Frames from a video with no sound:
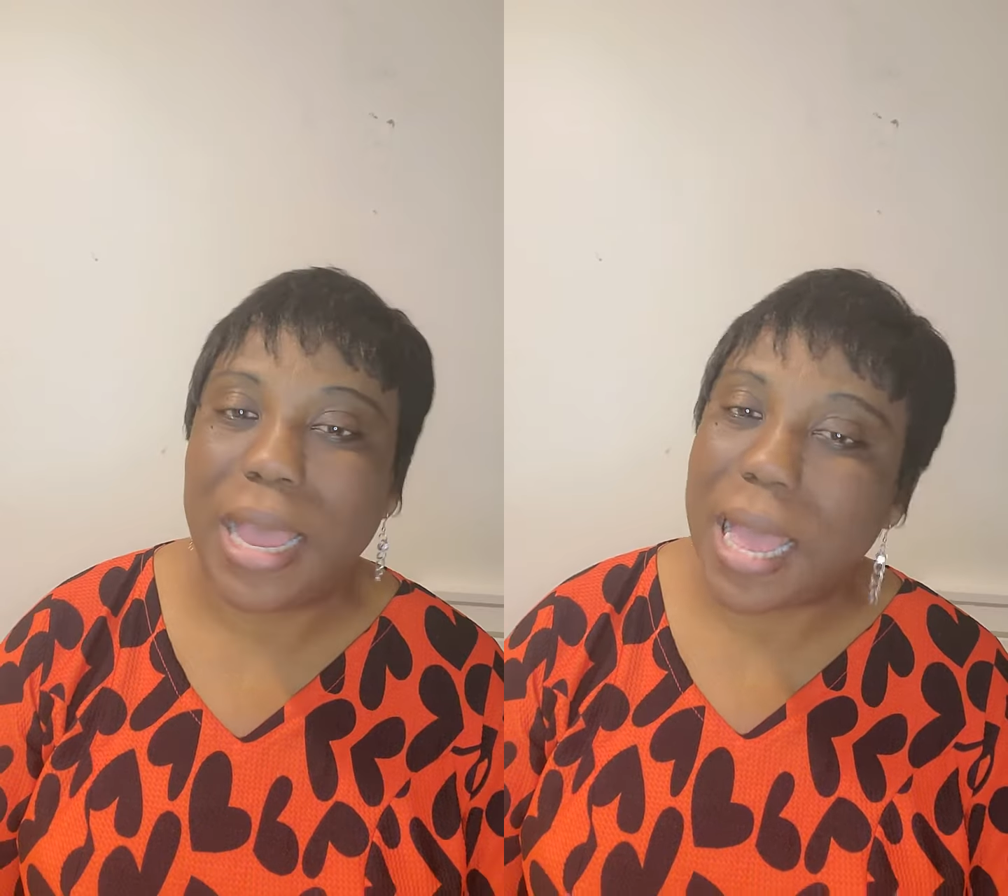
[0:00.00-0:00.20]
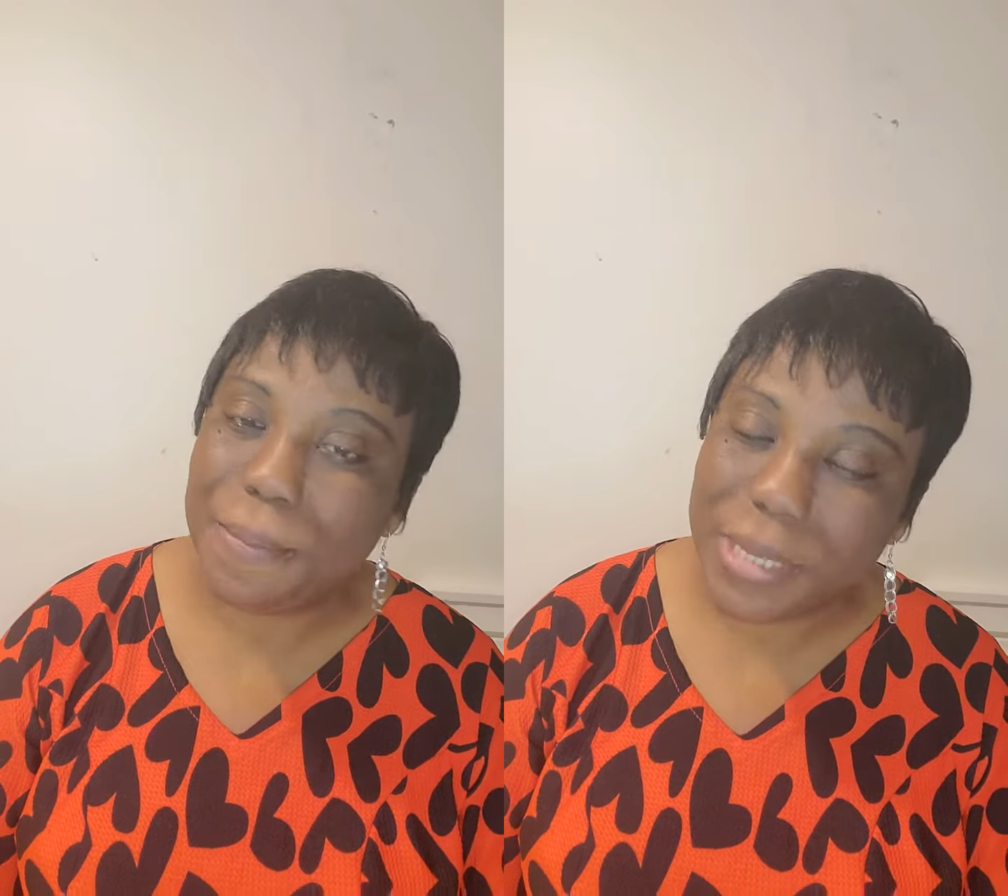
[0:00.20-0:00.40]

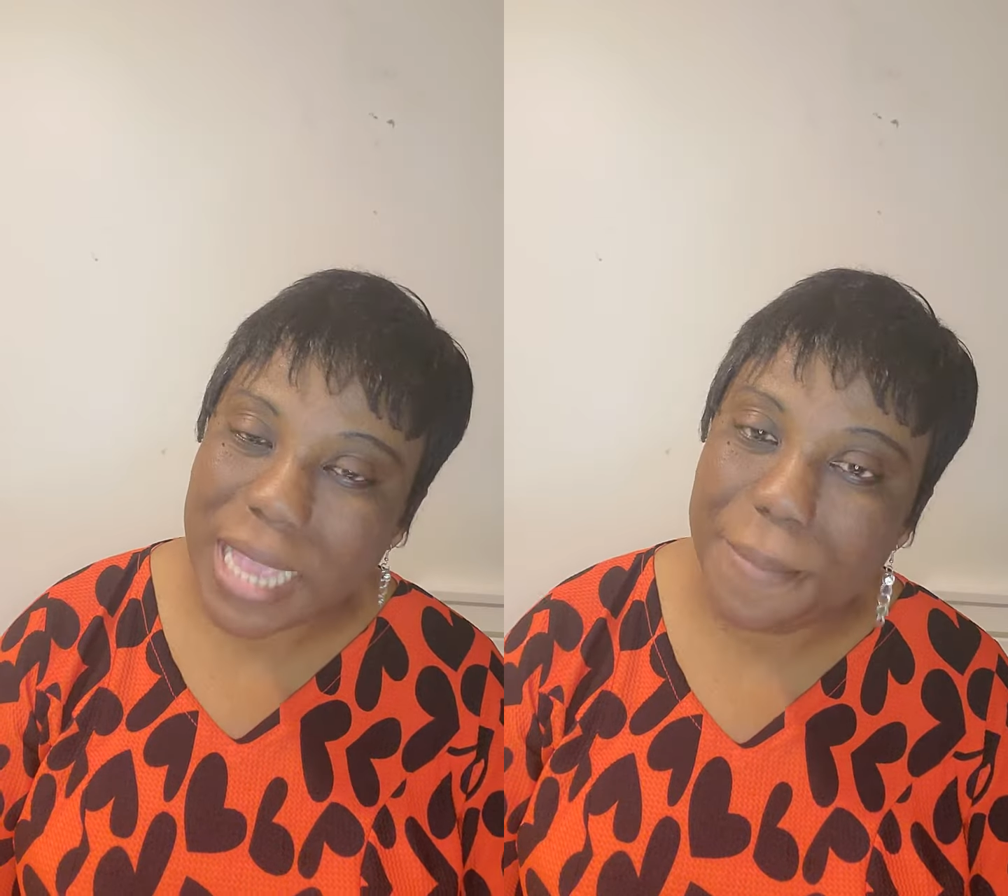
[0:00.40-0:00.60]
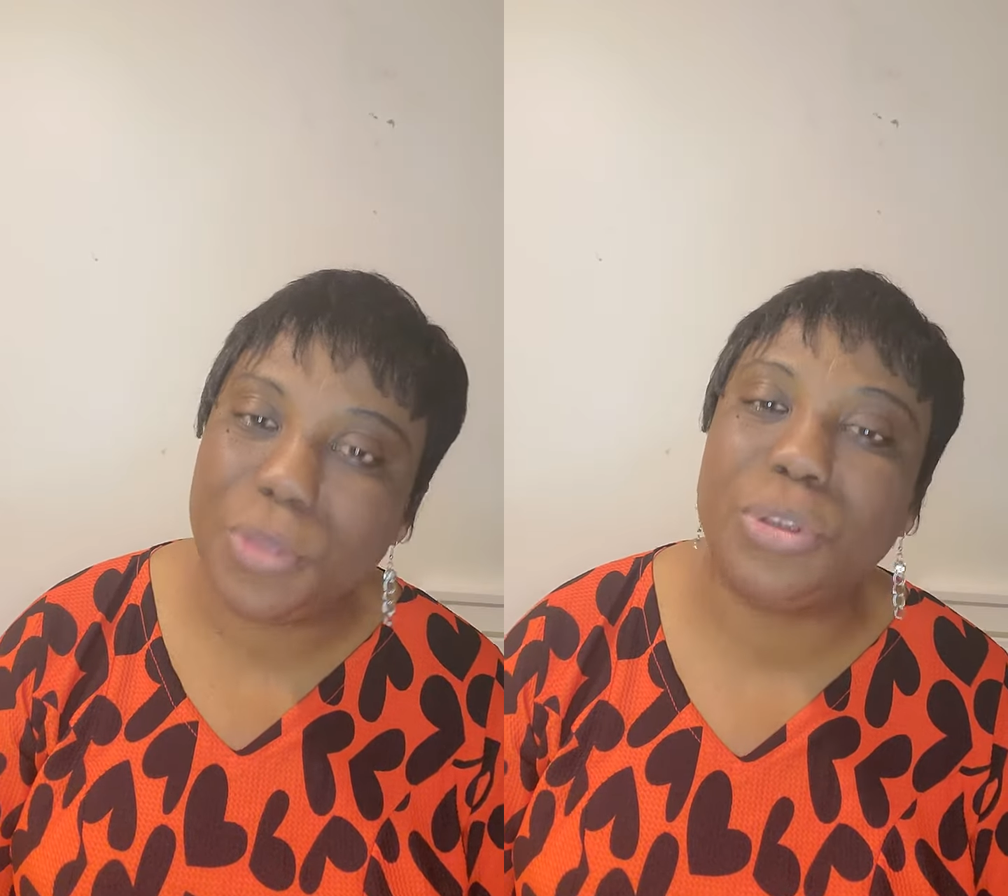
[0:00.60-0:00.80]
And please
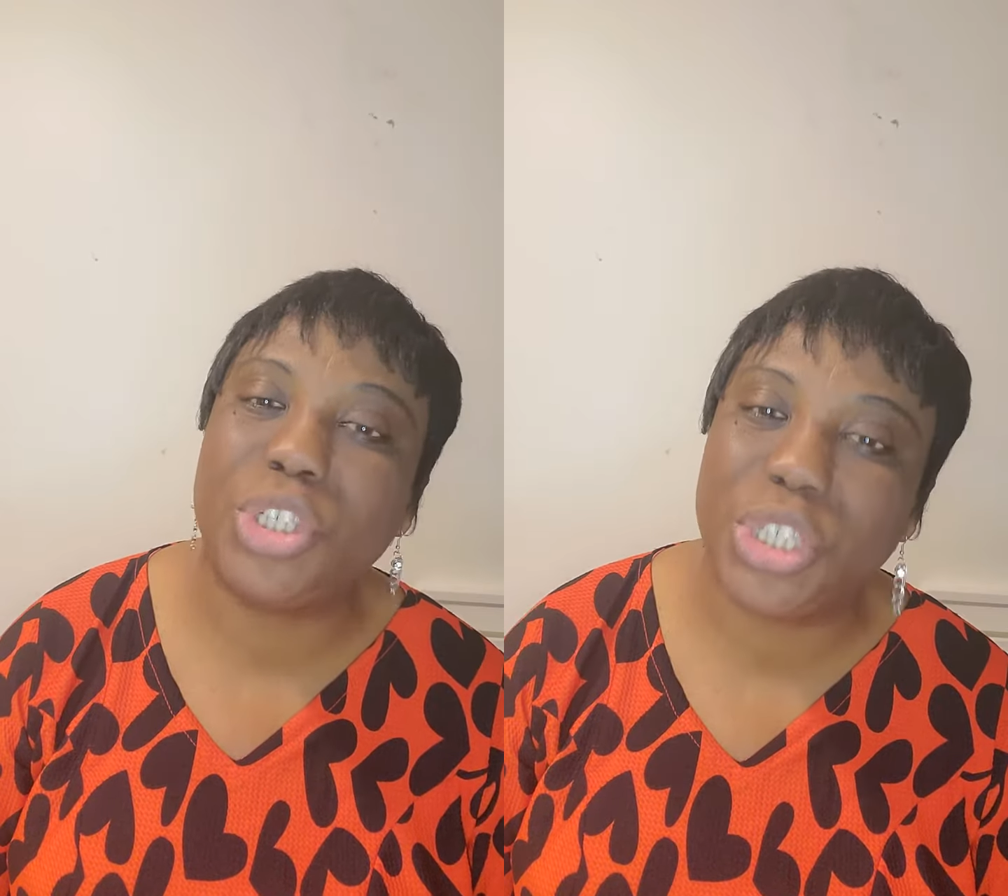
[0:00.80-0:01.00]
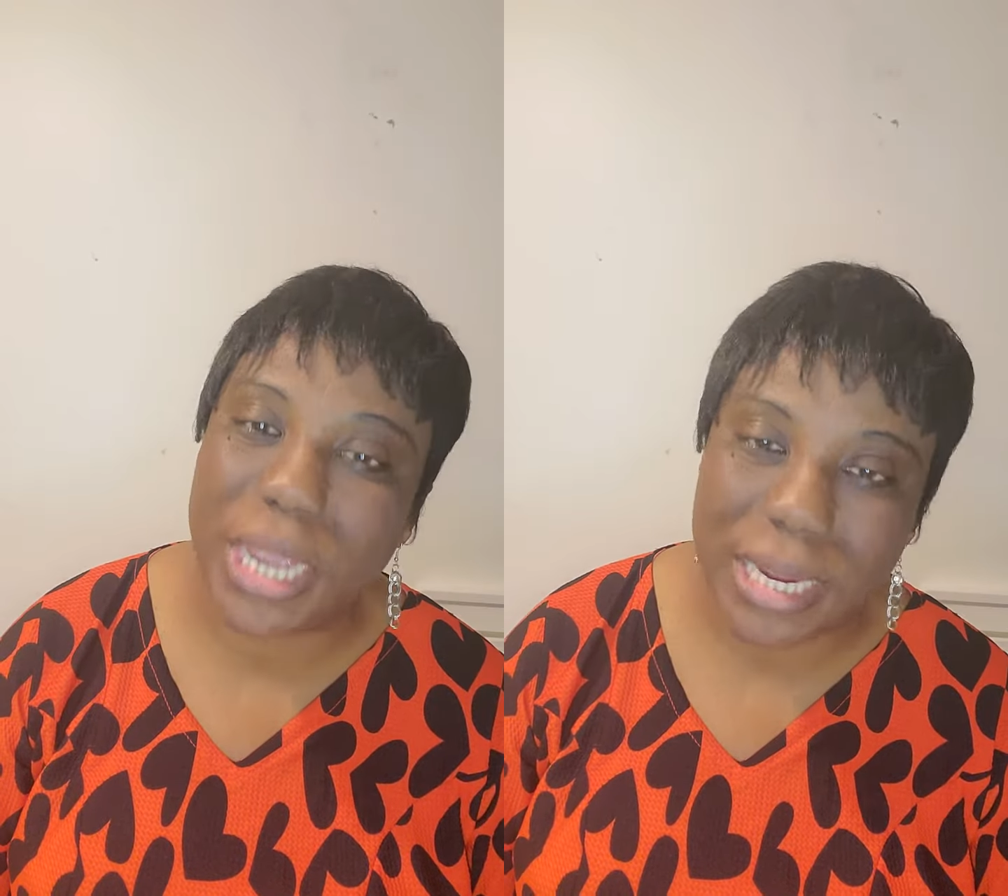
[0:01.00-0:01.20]
help me to
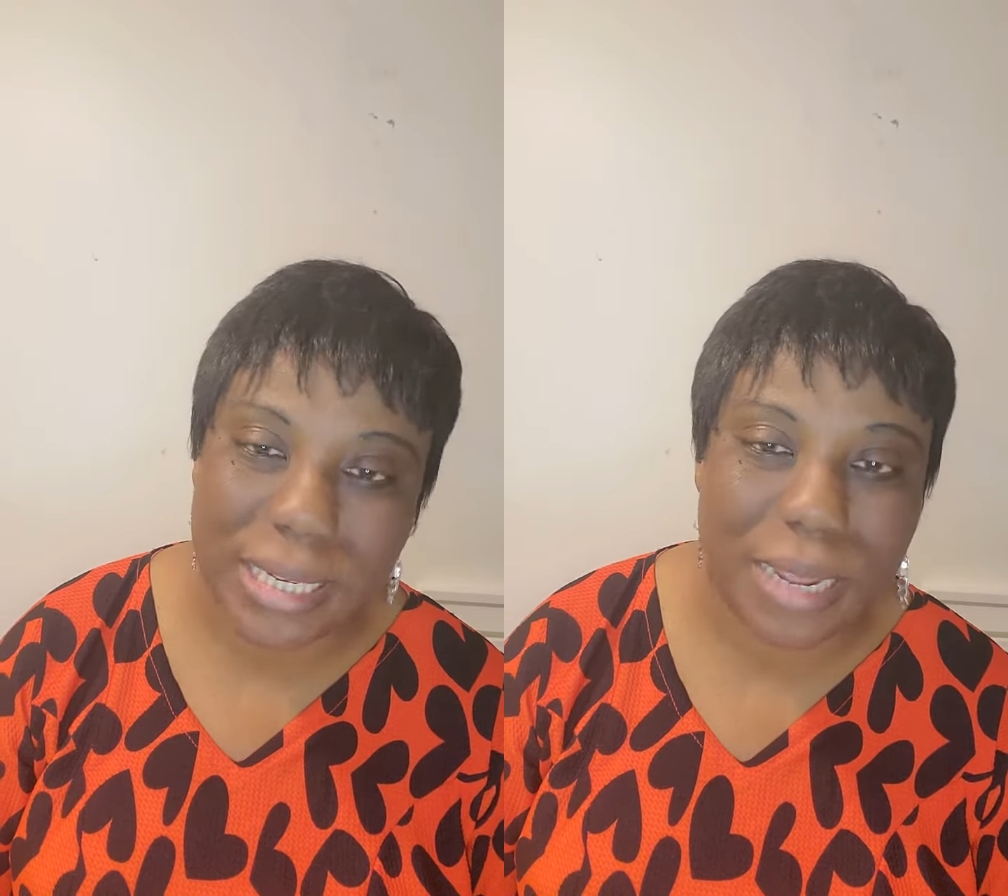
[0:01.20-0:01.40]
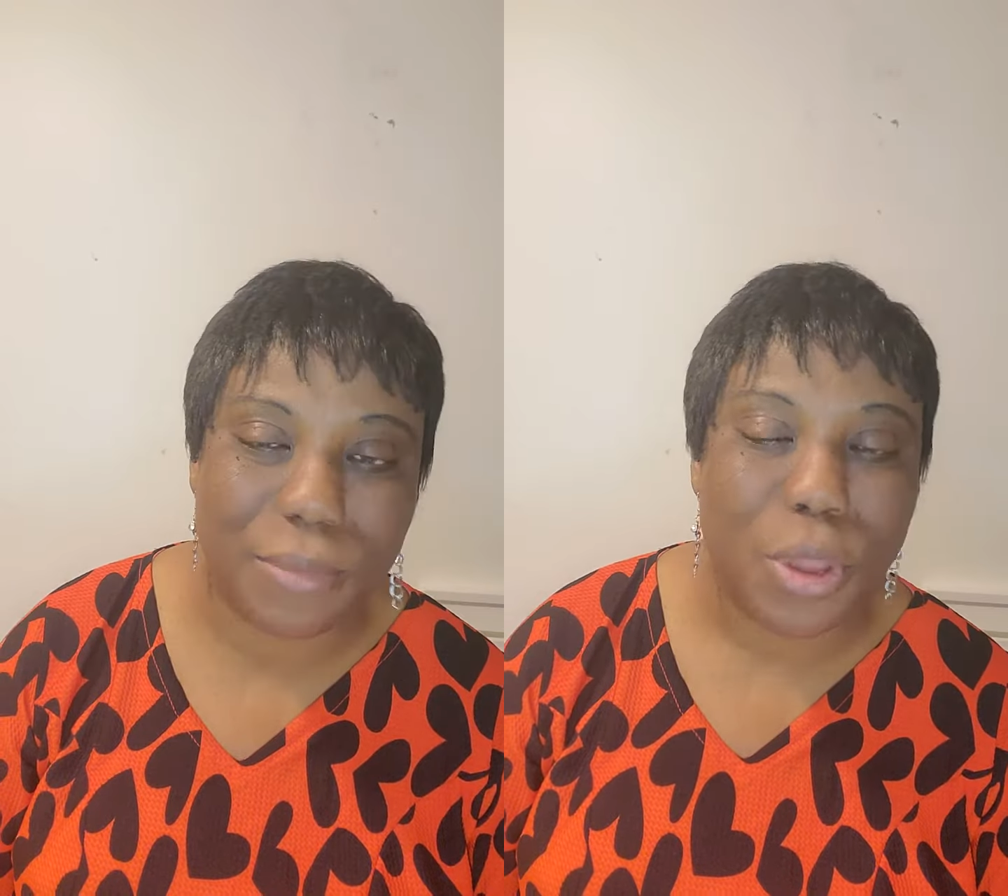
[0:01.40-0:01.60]
share
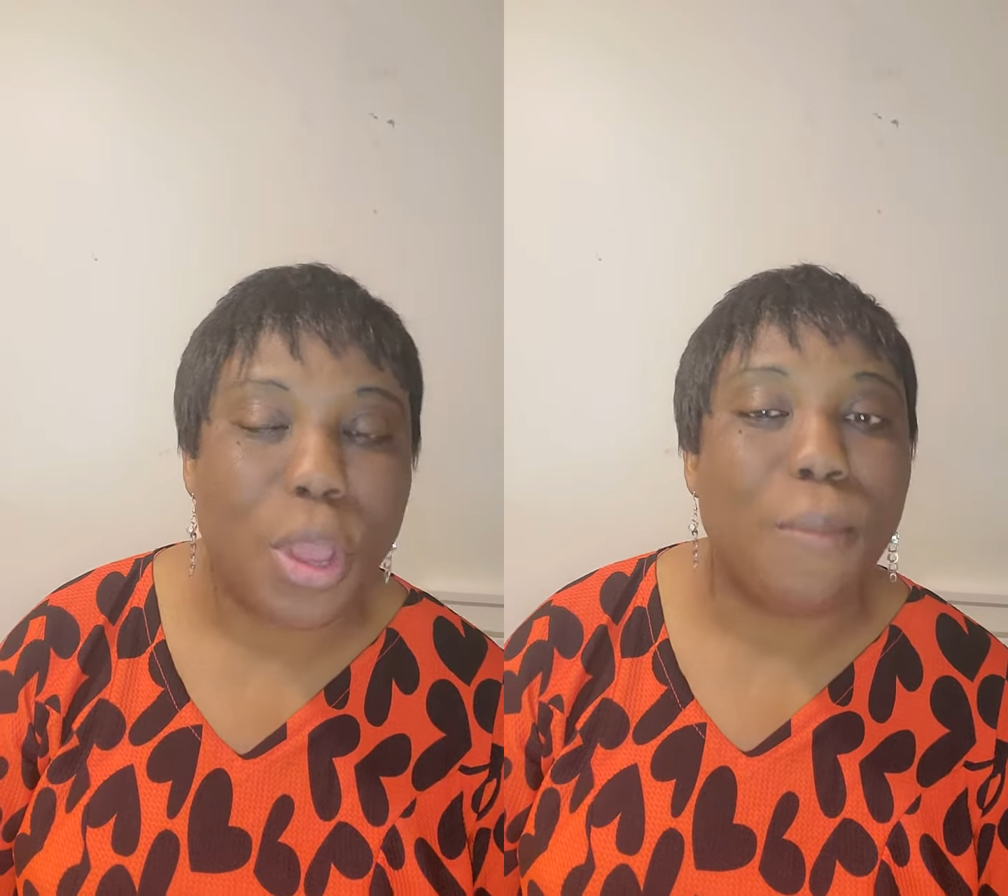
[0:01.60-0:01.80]
them.